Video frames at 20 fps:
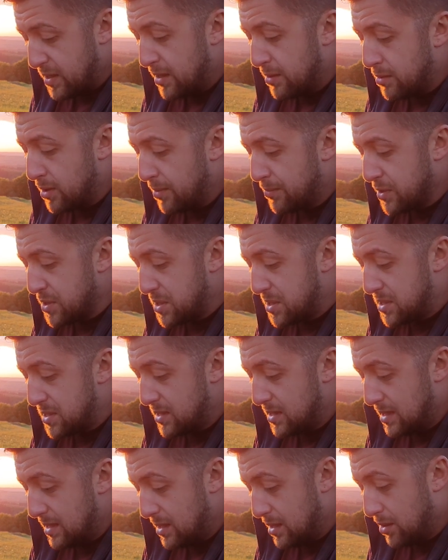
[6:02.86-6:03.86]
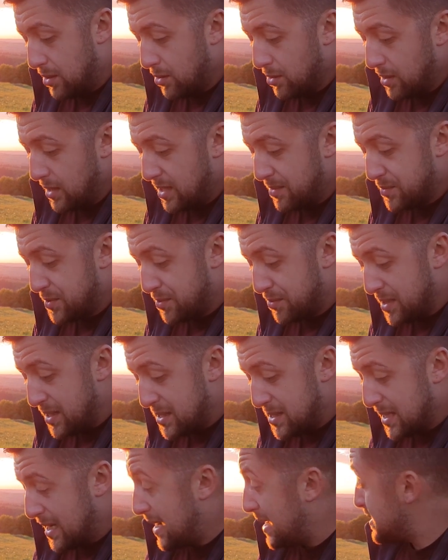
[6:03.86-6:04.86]
are Robert's all
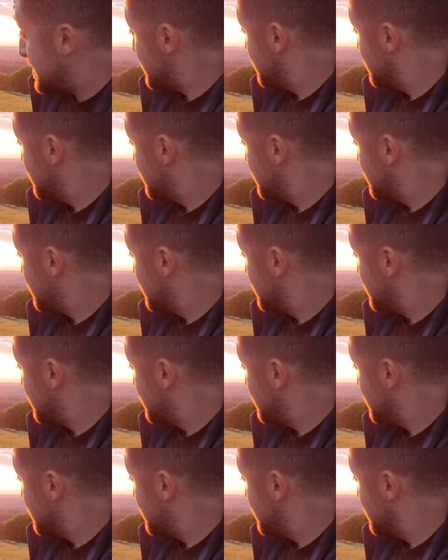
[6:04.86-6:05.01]
M3s at?